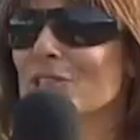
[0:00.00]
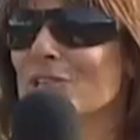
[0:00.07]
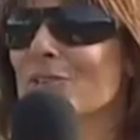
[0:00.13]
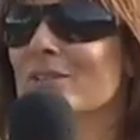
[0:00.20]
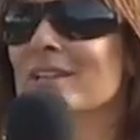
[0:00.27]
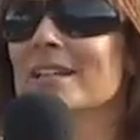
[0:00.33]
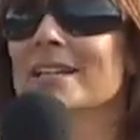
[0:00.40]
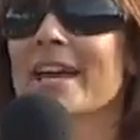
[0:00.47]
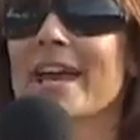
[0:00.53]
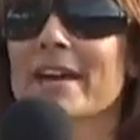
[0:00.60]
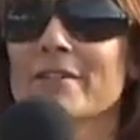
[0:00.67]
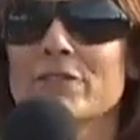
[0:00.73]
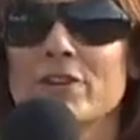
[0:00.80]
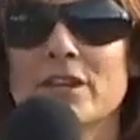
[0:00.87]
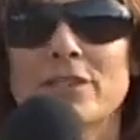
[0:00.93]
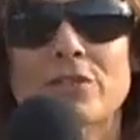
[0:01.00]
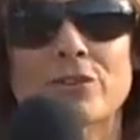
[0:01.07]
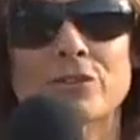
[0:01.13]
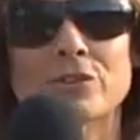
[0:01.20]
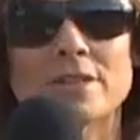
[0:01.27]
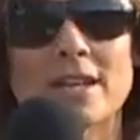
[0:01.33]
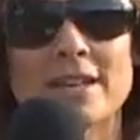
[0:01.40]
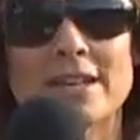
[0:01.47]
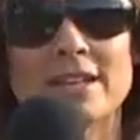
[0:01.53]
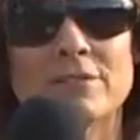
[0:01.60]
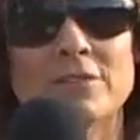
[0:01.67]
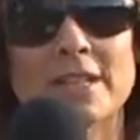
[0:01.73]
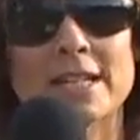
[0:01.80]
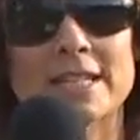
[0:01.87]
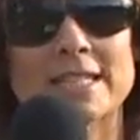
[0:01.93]
tune in every Thursday
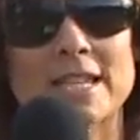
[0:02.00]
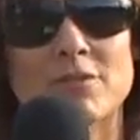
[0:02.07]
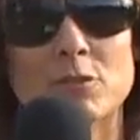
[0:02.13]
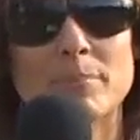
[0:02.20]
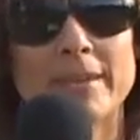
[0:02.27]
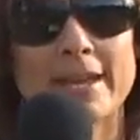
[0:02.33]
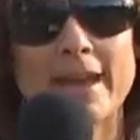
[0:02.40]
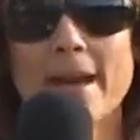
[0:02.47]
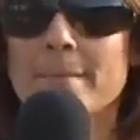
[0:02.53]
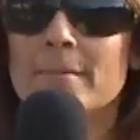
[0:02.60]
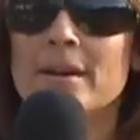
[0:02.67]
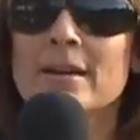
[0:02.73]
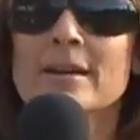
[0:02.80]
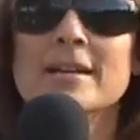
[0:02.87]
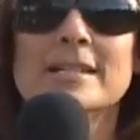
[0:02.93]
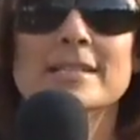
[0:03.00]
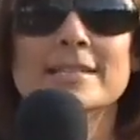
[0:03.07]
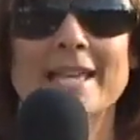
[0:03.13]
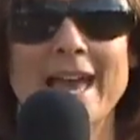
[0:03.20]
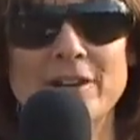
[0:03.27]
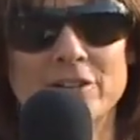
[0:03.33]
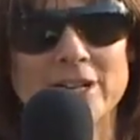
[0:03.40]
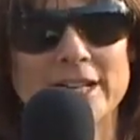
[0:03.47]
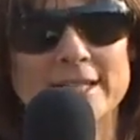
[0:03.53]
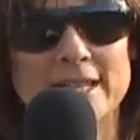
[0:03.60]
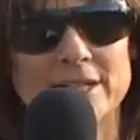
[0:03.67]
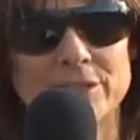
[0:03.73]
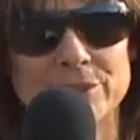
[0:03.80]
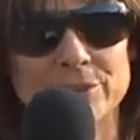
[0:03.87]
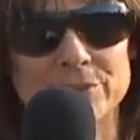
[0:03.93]
evening at 7 p.m., Saturdays
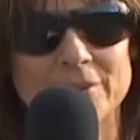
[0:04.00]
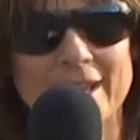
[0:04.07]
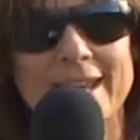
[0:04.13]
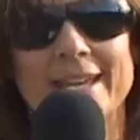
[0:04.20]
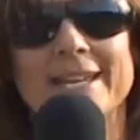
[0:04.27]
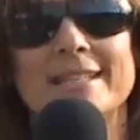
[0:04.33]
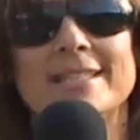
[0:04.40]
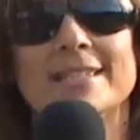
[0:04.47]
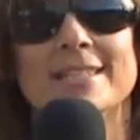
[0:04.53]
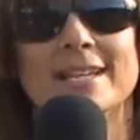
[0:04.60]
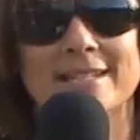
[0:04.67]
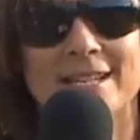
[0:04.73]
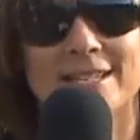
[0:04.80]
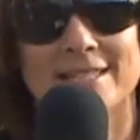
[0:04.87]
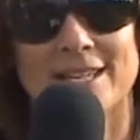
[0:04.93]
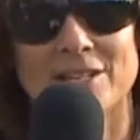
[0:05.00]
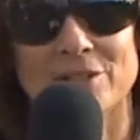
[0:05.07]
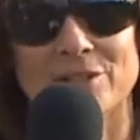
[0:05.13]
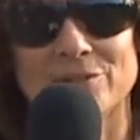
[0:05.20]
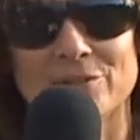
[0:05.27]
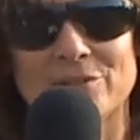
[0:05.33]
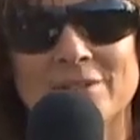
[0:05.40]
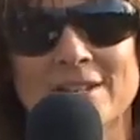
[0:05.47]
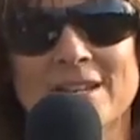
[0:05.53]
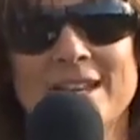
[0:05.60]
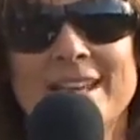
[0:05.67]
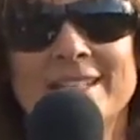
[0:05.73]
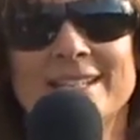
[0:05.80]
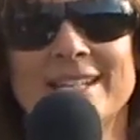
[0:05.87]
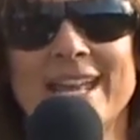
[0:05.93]
at noon, and Sundays at noon.
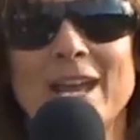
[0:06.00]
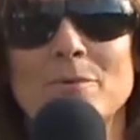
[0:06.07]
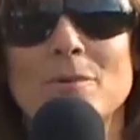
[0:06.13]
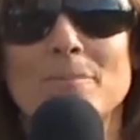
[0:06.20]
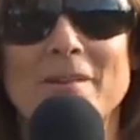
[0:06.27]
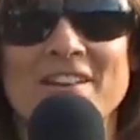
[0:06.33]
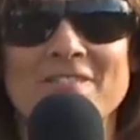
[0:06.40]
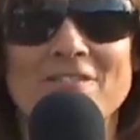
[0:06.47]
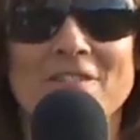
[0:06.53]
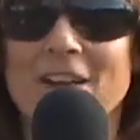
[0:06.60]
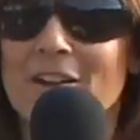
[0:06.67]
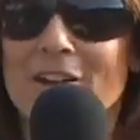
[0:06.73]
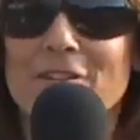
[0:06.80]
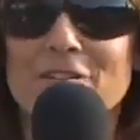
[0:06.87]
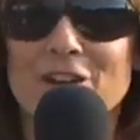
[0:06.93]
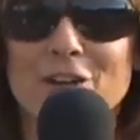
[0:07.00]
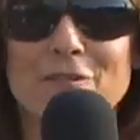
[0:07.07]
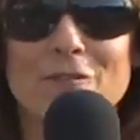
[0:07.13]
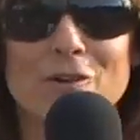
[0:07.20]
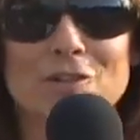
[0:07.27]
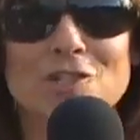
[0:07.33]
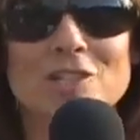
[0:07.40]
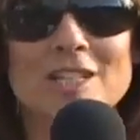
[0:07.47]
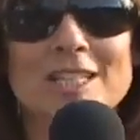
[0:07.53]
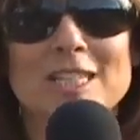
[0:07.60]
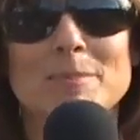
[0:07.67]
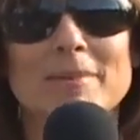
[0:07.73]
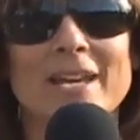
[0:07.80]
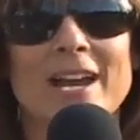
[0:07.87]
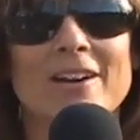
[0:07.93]
Today, we're very, very fortunate
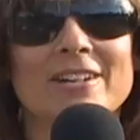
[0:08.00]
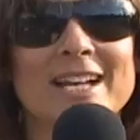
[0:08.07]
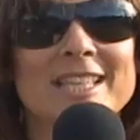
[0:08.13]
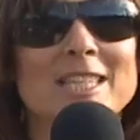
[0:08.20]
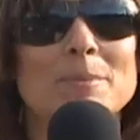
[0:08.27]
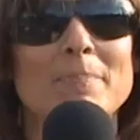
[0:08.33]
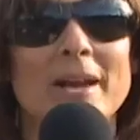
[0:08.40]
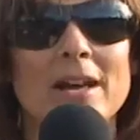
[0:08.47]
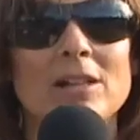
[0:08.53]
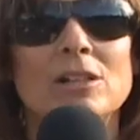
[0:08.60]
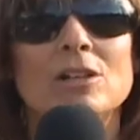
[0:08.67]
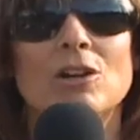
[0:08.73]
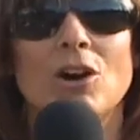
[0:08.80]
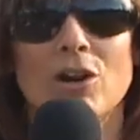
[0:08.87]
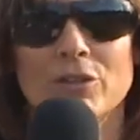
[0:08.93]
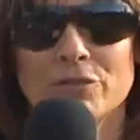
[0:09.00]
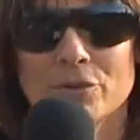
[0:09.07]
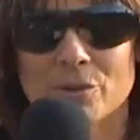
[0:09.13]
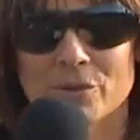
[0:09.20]
to be out at DeBell Golf